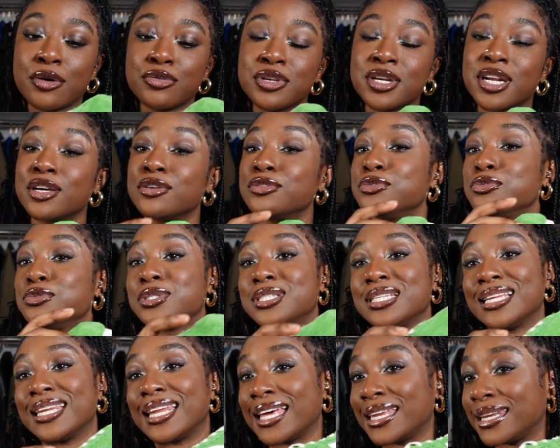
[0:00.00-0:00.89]
You're not
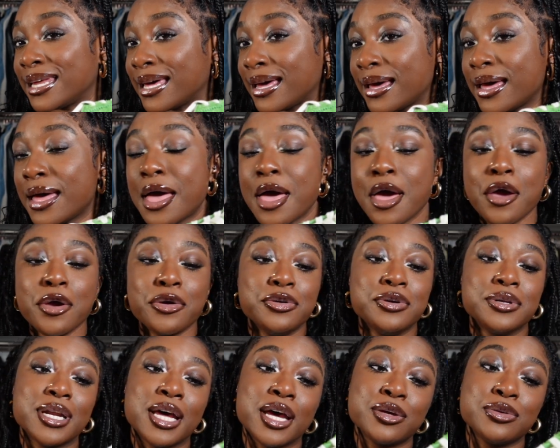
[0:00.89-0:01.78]
using leather,
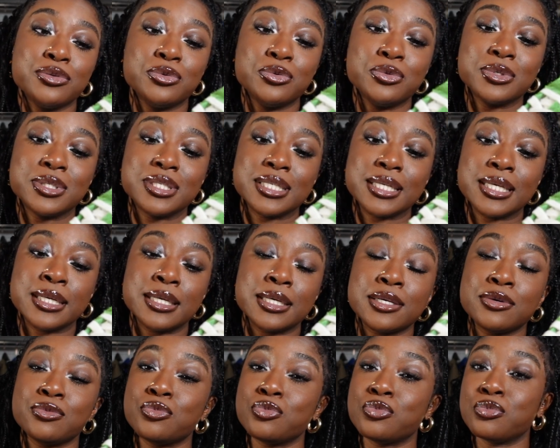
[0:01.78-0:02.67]
you're not
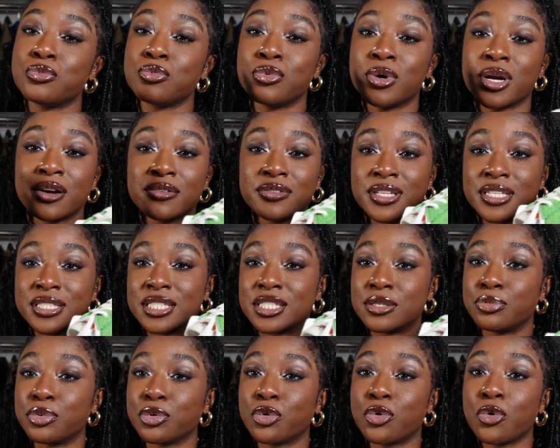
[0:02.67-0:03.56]
using whatever the
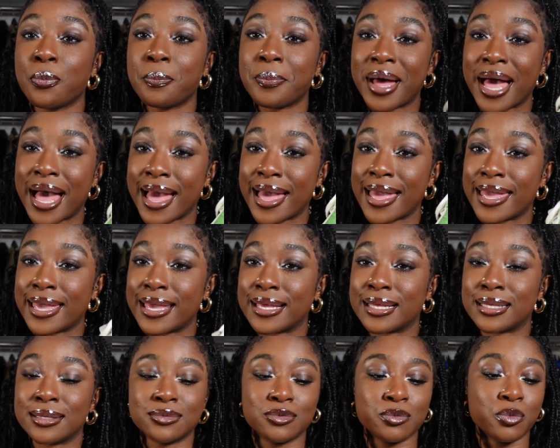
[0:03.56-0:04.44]
typical
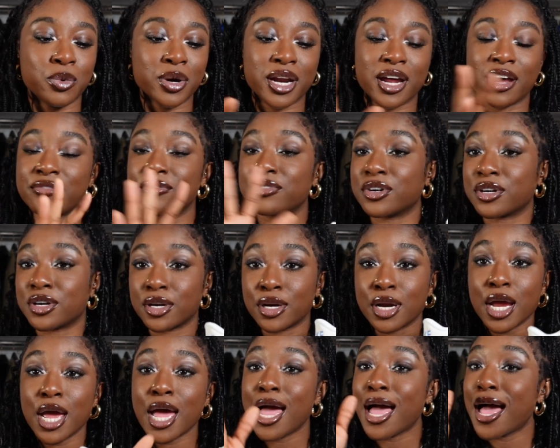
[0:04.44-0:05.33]
patent, whatever.
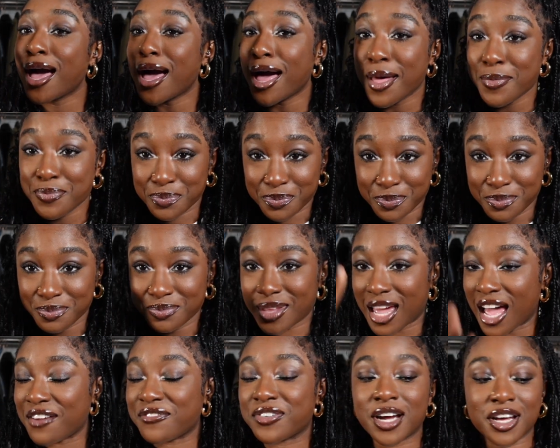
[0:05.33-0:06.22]

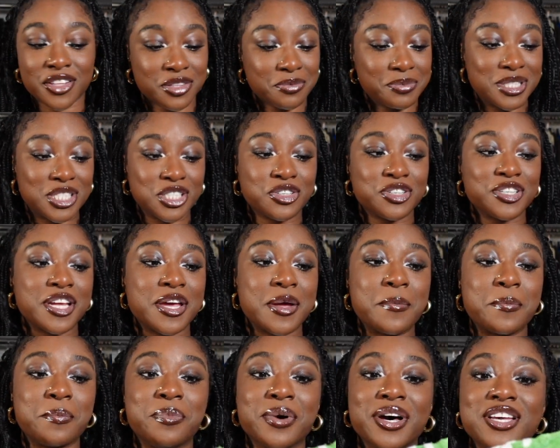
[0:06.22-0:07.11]
I forgot the material
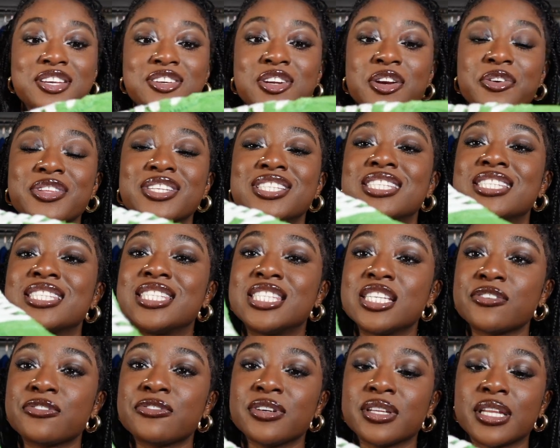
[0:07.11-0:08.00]
name, but you know, this is
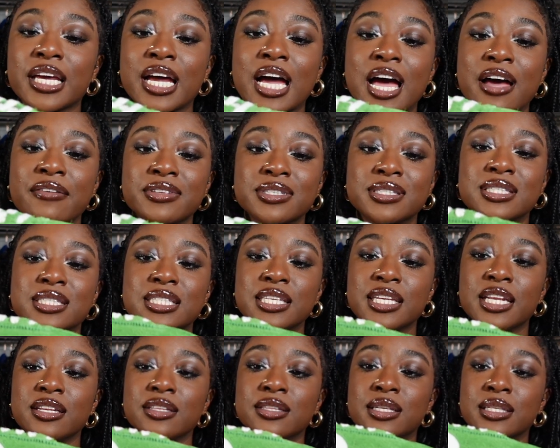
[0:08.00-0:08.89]
different. Like, I haven't
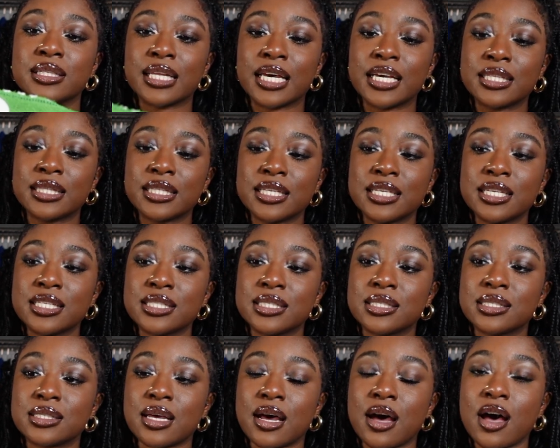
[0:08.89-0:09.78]
seen anything like
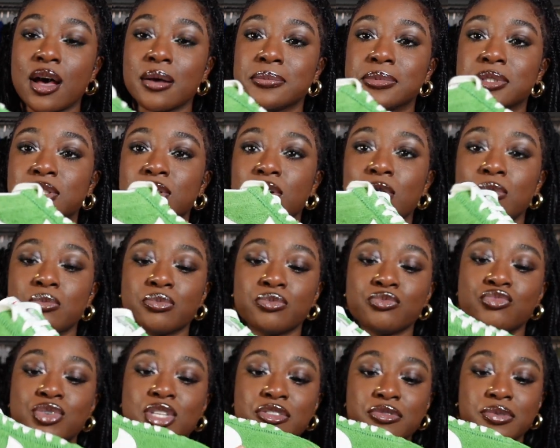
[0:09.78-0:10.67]
this, so I'm
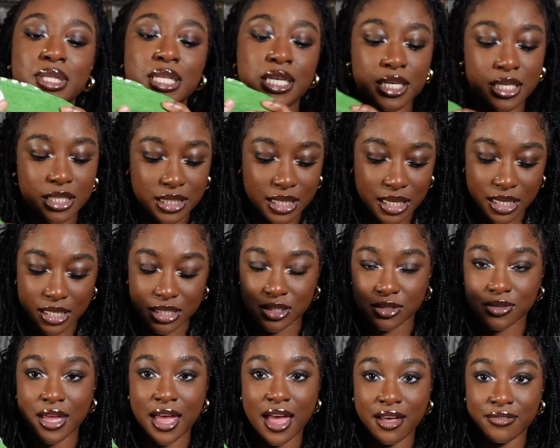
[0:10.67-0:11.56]
really excited
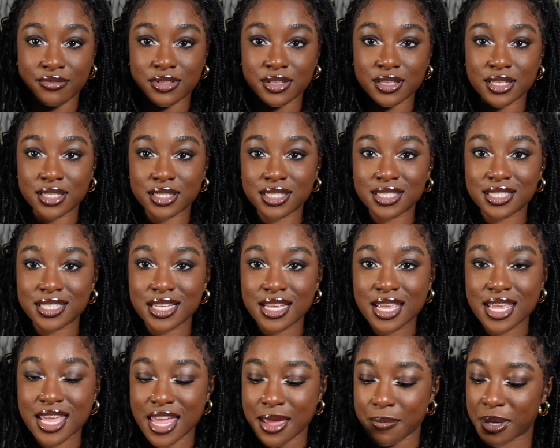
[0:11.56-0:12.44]
to have this
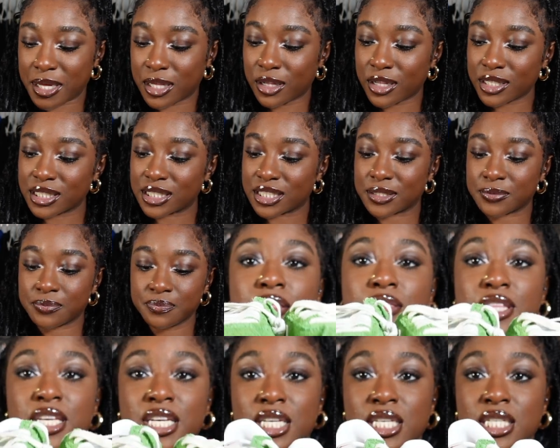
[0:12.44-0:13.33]
in my closet.
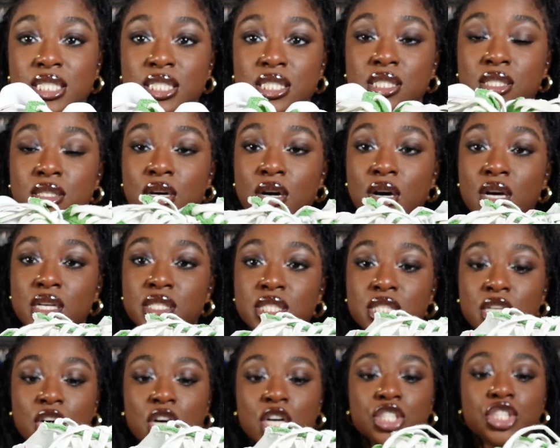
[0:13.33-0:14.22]
These
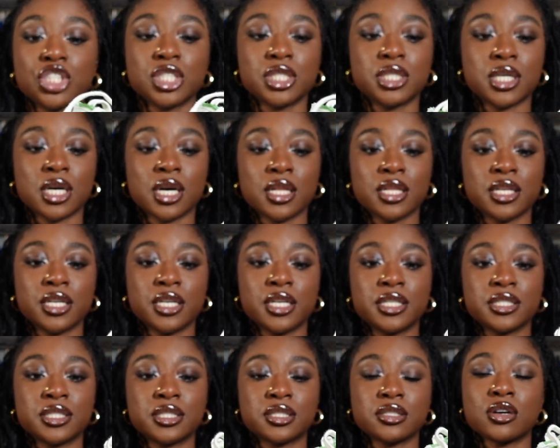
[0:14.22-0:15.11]
cost
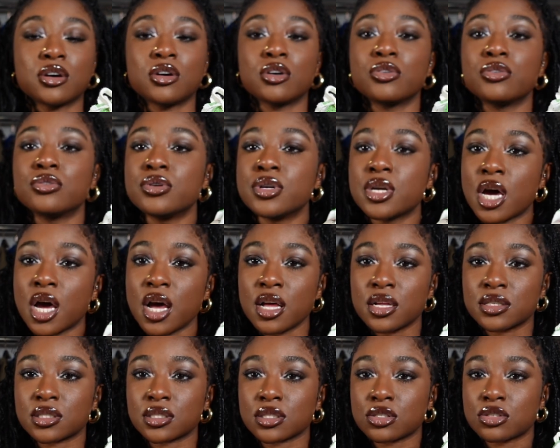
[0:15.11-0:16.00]
$100, so
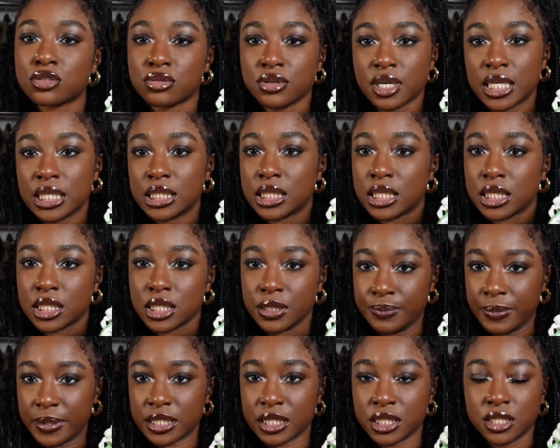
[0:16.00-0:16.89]
not crazy
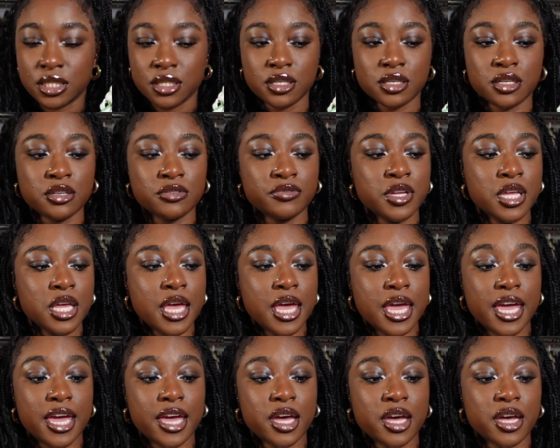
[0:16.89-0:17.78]
expensive,
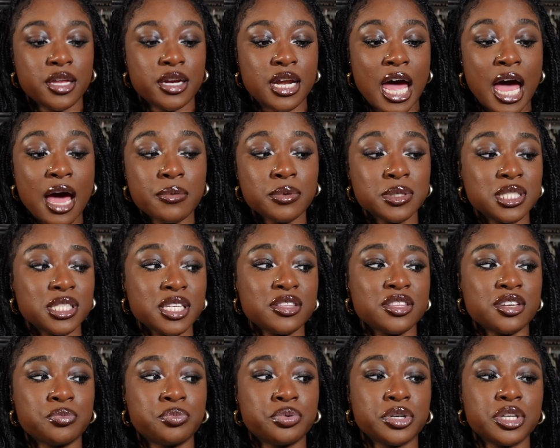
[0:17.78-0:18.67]
and I would say
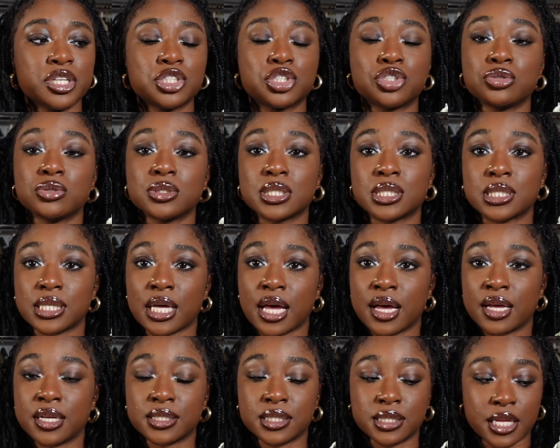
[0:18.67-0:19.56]
they're pretty true to
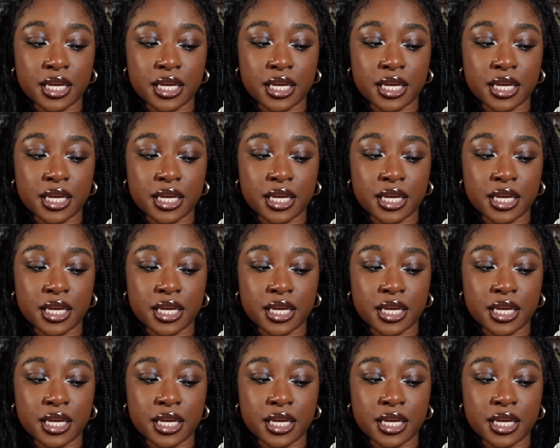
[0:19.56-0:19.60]
size.